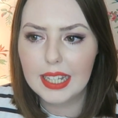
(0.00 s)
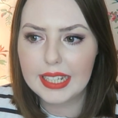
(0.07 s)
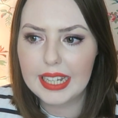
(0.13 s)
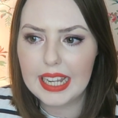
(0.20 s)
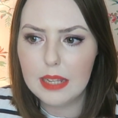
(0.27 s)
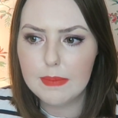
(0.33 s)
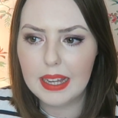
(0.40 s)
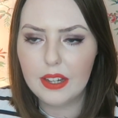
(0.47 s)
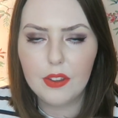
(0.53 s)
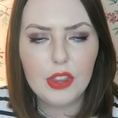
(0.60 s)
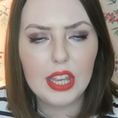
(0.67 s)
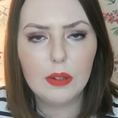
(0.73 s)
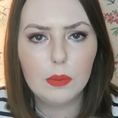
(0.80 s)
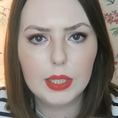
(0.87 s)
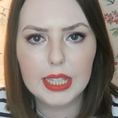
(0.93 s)
like email
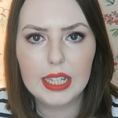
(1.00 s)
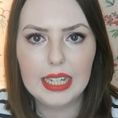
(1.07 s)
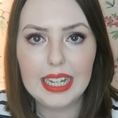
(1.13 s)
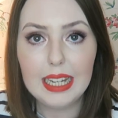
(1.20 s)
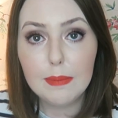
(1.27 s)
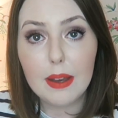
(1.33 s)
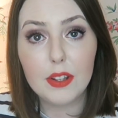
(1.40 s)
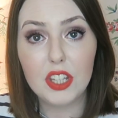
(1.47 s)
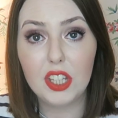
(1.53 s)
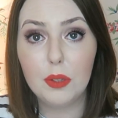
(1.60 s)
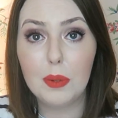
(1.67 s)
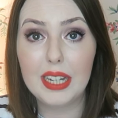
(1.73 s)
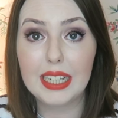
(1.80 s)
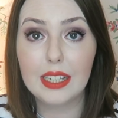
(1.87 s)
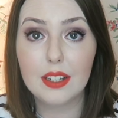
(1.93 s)
thing where they'll email you
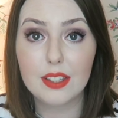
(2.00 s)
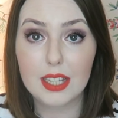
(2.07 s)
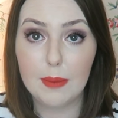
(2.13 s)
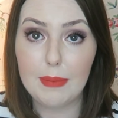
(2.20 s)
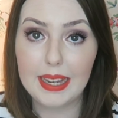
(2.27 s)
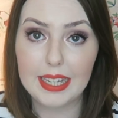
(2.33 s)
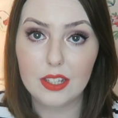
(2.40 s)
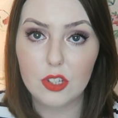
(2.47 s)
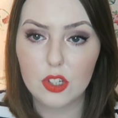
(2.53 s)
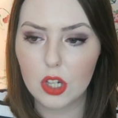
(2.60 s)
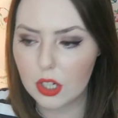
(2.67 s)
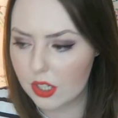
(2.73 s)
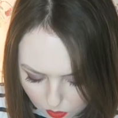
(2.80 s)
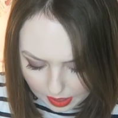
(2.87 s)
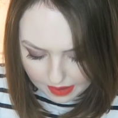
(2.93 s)
when it does come back in
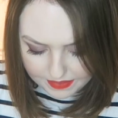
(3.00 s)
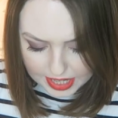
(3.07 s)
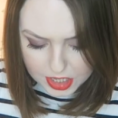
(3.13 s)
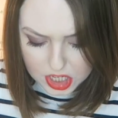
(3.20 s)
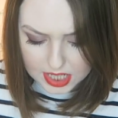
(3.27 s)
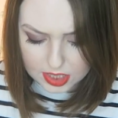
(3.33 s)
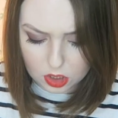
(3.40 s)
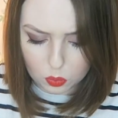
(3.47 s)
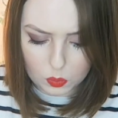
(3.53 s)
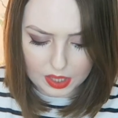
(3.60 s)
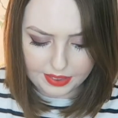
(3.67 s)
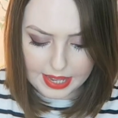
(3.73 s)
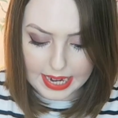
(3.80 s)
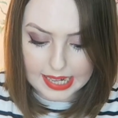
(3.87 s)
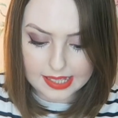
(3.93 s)
stock. Oh, I've actually got
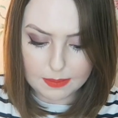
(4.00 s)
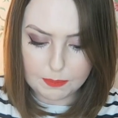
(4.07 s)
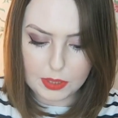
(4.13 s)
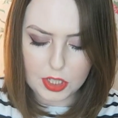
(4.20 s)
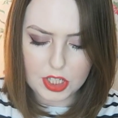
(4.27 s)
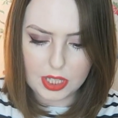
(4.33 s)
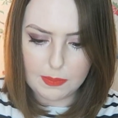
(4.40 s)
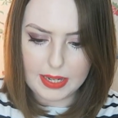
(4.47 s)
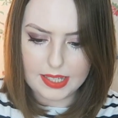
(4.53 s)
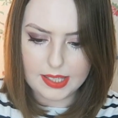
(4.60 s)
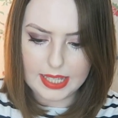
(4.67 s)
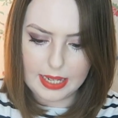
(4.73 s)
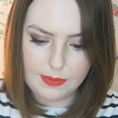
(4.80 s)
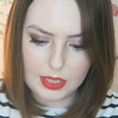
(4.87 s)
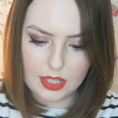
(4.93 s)
one that isn't Beauty and the Beast
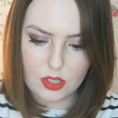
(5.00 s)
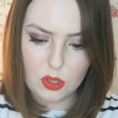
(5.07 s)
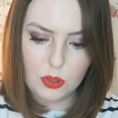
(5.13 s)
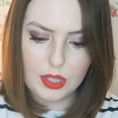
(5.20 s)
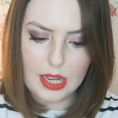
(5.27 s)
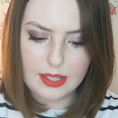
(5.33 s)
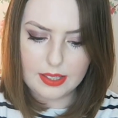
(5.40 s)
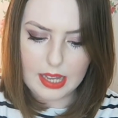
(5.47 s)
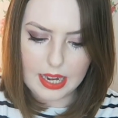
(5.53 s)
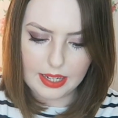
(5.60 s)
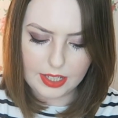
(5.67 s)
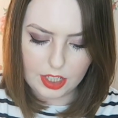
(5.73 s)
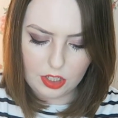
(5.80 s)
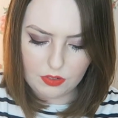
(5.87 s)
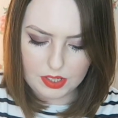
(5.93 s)
themed. I saw this and
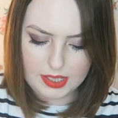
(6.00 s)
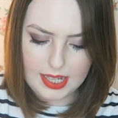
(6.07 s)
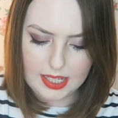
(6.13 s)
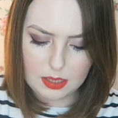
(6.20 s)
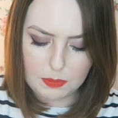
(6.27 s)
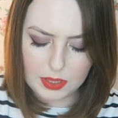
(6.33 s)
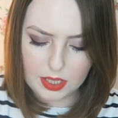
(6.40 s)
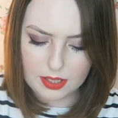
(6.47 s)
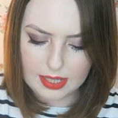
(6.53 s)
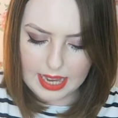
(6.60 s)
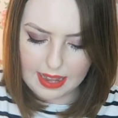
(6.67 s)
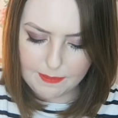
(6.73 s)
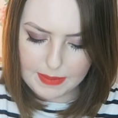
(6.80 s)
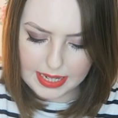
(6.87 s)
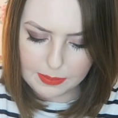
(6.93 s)
I couldn't resist because I
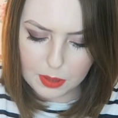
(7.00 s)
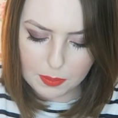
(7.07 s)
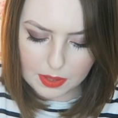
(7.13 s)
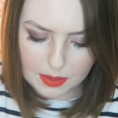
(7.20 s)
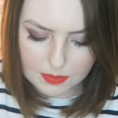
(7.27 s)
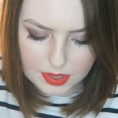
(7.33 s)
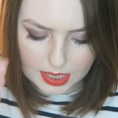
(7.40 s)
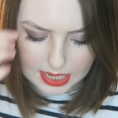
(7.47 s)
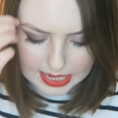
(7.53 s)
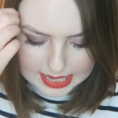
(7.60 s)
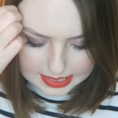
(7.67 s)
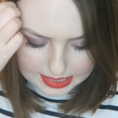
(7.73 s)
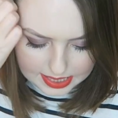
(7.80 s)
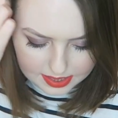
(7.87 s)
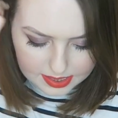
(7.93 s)
have many problems.
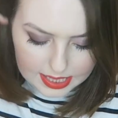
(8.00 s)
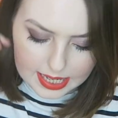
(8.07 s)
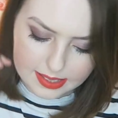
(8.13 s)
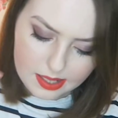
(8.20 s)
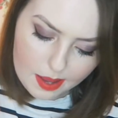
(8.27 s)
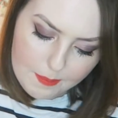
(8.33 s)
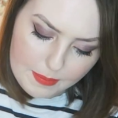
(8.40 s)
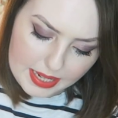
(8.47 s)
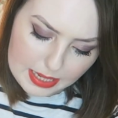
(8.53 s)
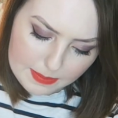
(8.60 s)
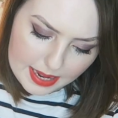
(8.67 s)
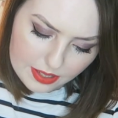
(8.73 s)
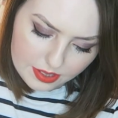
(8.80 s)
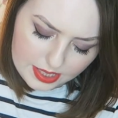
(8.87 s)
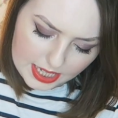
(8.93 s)
This is a Minnie
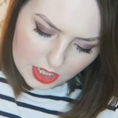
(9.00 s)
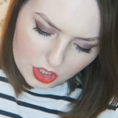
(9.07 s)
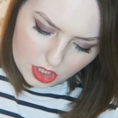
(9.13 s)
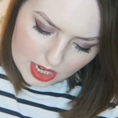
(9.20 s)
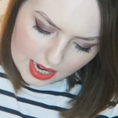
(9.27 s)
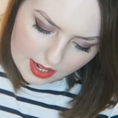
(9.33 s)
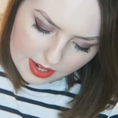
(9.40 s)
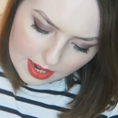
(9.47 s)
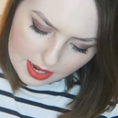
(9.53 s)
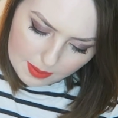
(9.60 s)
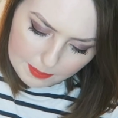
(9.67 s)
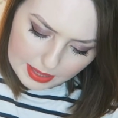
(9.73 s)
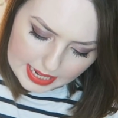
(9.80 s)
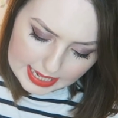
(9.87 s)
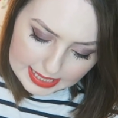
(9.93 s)
Mouse t-shirt
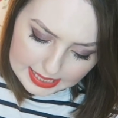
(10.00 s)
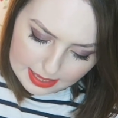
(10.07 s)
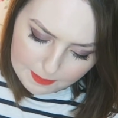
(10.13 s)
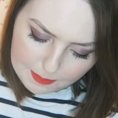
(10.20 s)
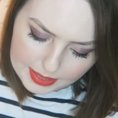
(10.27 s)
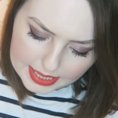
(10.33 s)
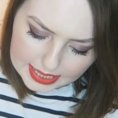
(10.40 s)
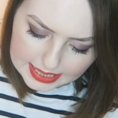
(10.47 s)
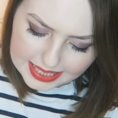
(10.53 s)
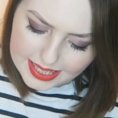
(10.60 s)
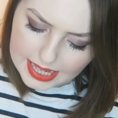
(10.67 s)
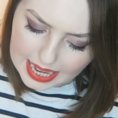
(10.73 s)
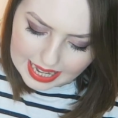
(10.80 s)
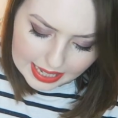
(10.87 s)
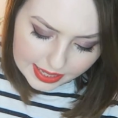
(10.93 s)
by Olympia
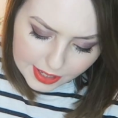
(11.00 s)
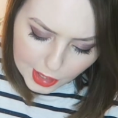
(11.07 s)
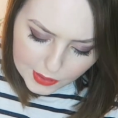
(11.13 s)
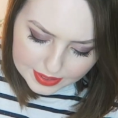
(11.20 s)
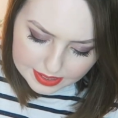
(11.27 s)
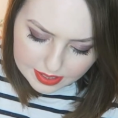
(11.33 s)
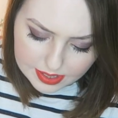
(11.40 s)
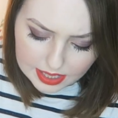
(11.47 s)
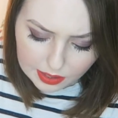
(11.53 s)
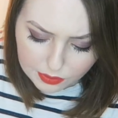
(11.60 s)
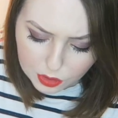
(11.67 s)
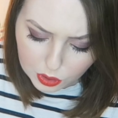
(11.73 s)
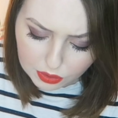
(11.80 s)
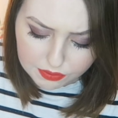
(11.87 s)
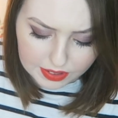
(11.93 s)
Litan, who is a
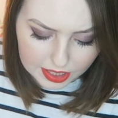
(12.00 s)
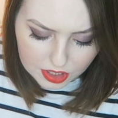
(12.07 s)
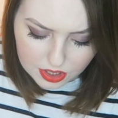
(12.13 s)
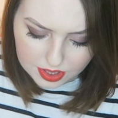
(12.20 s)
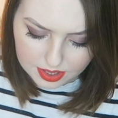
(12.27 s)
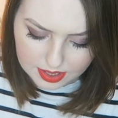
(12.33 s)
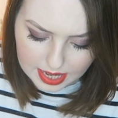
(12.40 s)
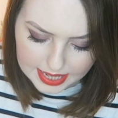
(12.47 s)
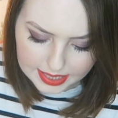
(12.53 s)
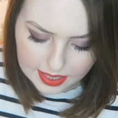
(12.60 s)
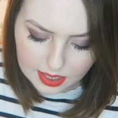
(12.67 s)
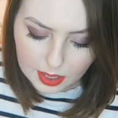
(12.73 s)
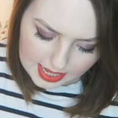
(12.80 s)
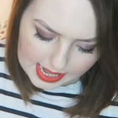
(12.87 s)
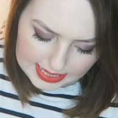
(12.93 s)
self-taught fashion
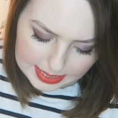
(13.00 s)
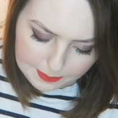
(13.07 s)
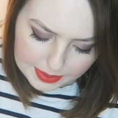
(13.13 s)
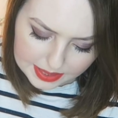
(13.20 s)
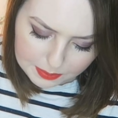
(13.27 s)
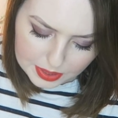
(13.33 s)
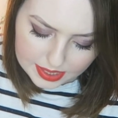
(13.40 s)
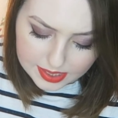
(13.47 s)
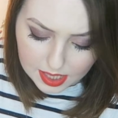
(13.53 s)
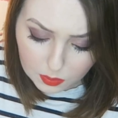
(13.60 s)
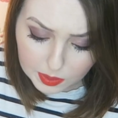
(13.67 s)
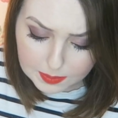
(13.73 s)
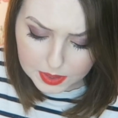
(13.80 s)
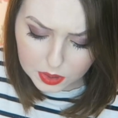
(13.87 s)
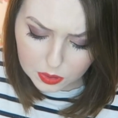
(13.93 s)
designer. Olympia brings her
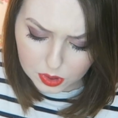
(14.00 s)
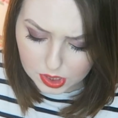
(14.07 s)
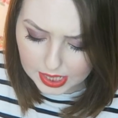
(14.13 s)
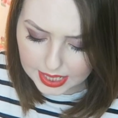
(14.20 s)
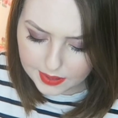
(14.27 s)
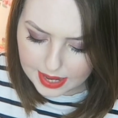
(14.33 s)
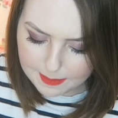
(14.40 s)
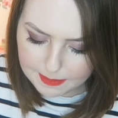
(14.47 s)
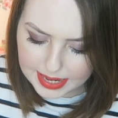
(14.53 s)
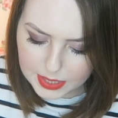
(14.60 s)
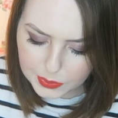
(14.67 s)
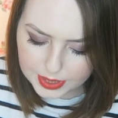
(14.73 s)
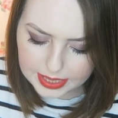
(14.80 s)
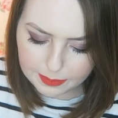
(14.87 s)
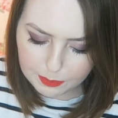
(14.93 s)
whimsical style and
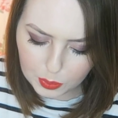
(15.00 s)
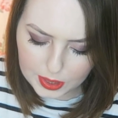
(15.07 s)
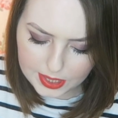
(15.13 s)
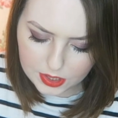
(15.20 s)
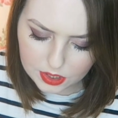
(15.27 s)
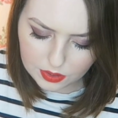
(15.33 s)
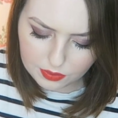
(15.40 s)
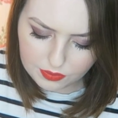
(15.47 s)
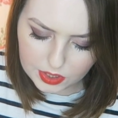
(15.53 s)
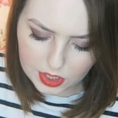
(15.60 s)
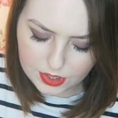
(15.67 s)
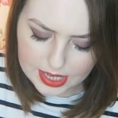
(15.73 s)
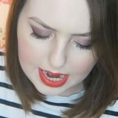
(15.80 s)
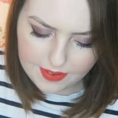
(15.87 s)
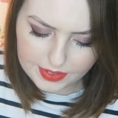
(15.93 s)
made with love point of
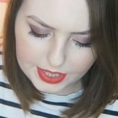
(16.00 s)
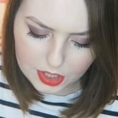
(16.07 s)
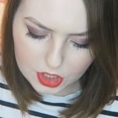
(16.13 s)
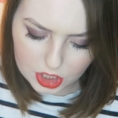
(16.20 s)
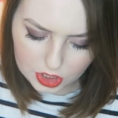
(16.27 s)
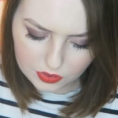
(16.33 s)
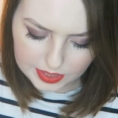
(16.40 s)
view to everything she